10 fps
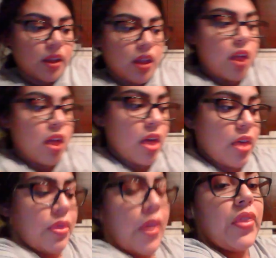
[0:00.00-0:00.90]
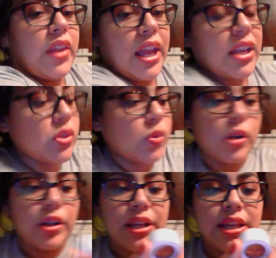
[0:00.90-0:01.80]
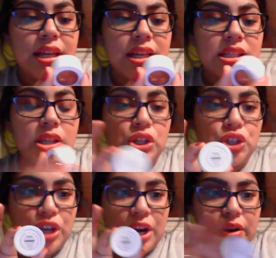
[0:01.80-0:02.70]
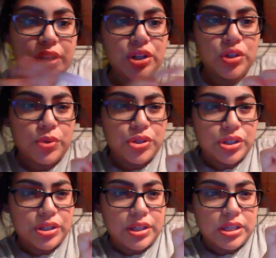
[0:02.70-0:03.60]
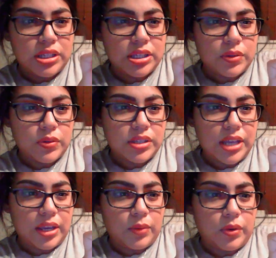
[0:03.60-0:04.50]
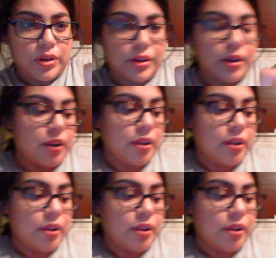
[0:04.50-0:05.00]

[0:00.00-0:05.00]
And then the next one is Cherish, which is the second one.